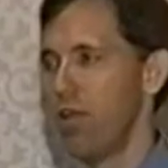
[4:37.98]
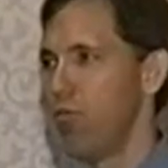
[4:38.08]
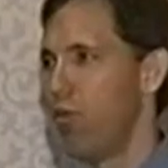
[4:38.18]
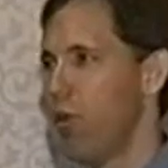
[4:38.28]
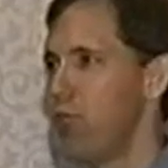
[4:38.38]

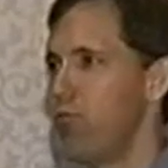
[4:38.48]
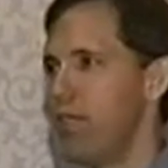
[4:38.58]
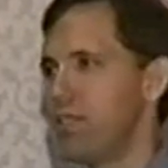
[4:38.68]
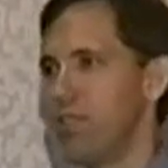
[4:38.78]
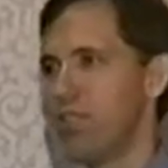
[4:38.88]
Well, one
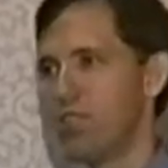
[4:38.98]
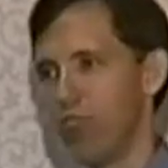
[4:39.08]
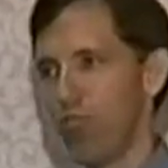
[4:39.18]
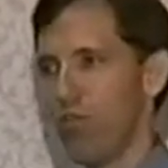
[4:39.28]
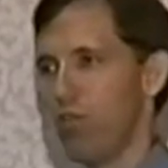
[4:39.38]
reason is
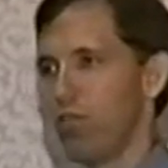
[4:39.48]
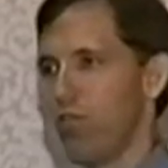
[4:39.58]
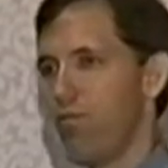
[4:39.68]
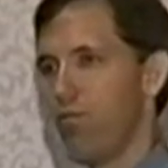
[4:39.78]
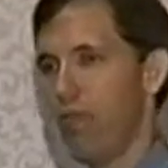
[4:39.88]
through the use
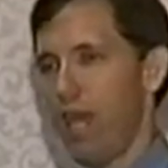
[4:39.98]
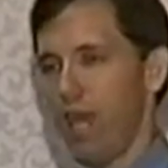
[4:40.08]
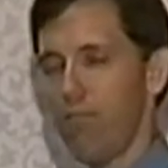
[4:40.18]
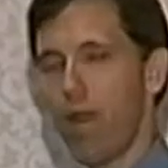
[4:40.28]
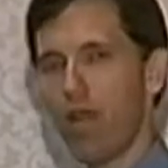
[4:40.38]
of
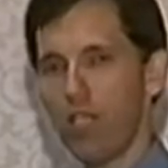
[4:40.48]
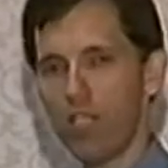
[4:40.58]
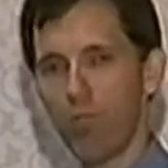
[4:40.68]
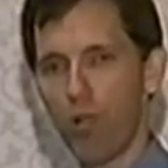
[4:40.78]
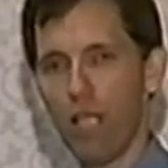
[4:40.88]
head-mounted
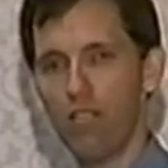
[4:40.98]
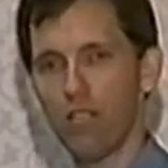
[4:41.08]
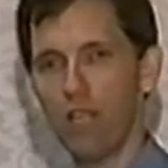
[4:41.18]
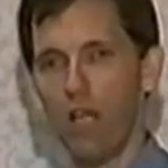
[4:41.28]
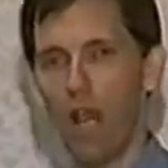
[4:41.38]
displays,
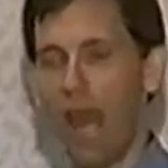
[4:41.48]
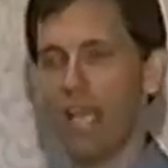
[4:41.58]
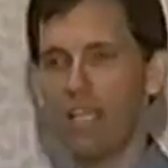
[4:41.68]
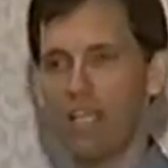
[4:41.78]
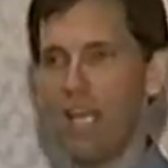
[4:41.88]
I
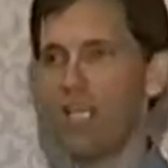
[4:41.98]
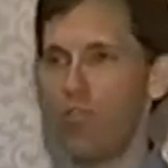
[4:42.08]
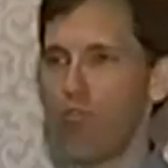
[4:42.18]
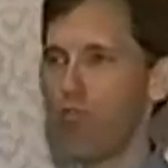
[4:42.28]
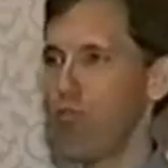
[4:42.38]
can take
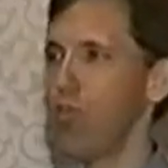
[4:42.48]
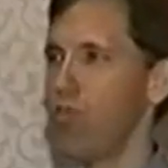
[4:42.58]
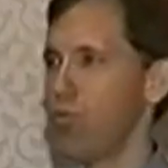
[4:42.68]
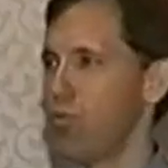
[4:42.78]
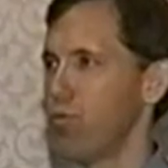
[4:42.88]
you
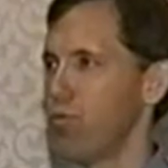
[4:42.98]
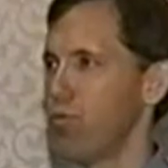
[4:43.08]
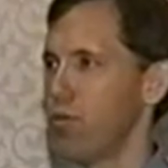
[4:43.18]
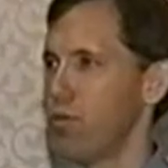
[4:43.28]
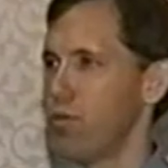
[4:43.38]
through
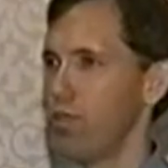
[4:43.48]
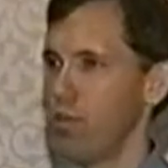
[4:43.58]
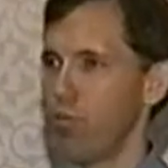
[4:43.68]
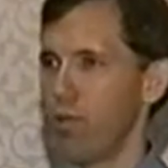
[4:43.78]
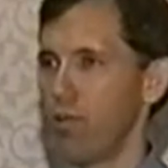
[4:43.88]

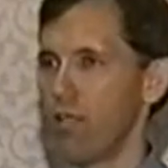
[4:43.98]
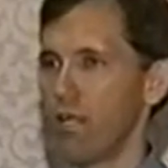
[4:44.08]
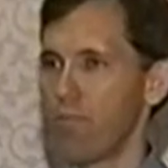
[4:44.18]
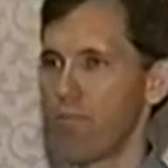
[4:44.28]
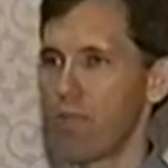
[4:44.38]
your
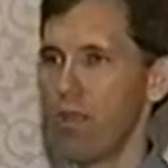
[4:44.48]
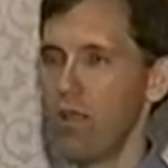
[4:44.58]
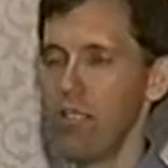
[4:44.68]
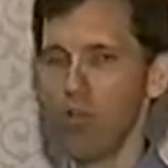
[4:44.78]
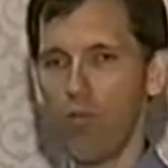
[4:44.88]
building.
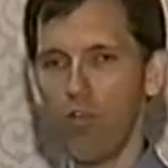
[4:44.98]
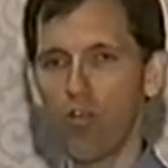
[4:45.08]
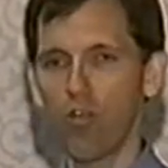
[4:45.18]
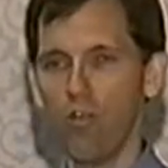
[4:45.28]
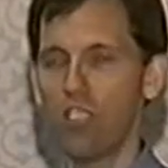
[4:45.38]
So if you're
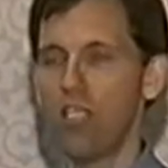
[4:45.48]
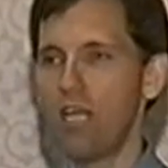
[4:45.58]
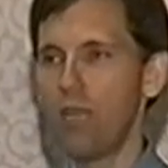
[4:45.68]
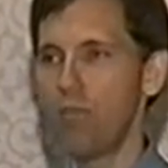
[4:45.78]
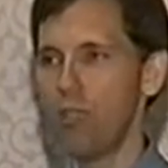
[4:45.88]

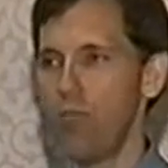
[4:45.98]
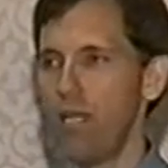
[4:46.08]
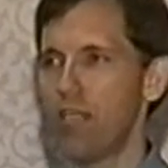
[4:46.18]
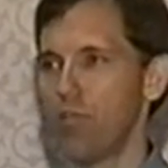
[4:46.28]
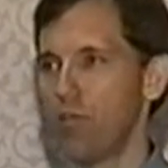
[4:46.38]
commissioning
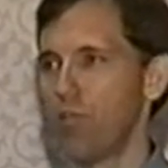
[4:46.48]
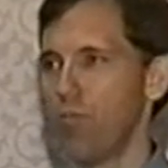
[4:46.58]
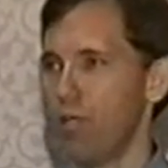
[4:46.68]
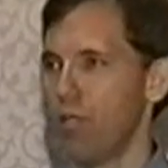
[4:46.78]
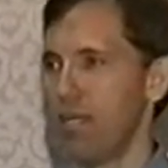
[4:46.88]
me to build a
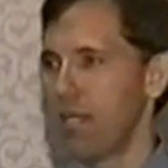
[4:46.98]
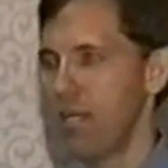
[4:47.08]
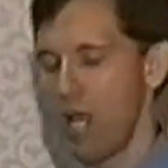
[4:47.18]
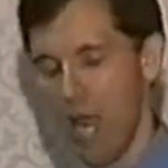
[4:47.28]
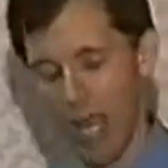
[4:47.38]
building,
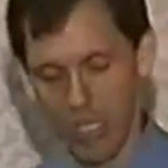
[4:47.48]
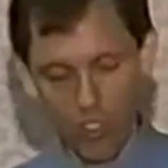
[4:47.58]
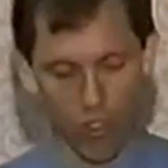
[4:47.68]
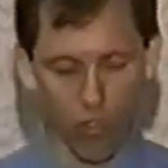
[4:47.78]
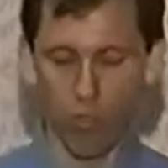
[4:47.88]
I can
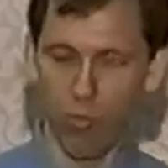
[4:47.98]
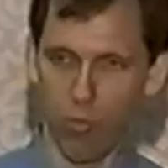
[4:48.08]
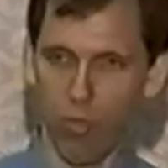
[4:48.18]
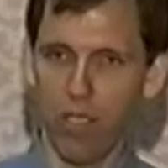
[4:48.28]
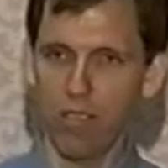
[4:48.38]
show you
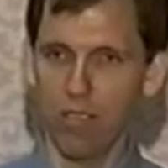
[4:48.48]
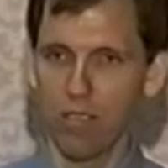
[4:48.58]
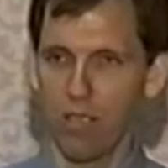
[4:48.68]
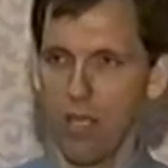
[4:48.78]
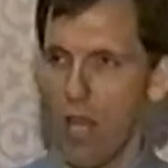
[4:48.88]
blueprints,
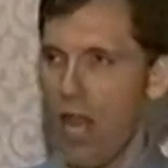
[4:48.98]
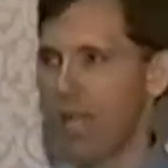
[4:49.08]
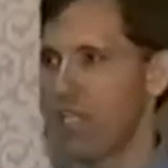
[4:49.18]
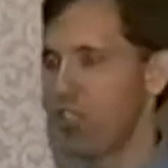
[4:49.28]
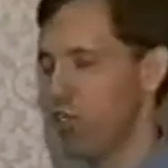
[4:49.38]
I
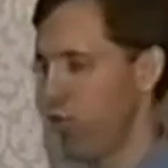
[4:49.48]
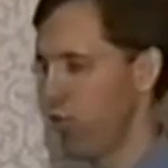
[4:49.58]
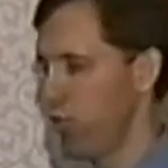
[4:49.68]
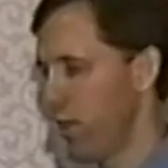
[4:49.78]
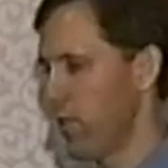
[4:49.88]
can show
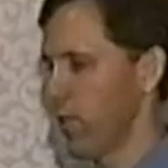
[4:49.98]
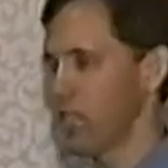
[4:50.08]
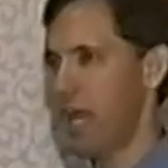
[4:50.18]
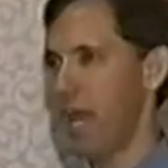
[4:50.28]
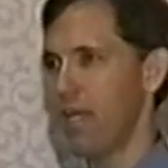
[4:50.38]
you a little
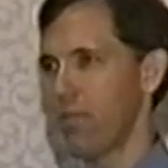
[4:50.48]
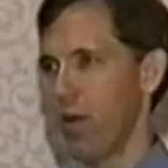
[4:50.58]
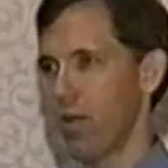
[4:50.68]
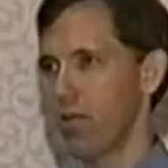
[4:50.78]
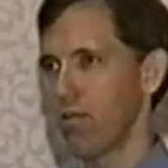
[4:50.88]
static
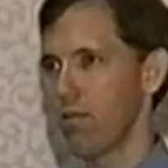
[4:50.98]
model,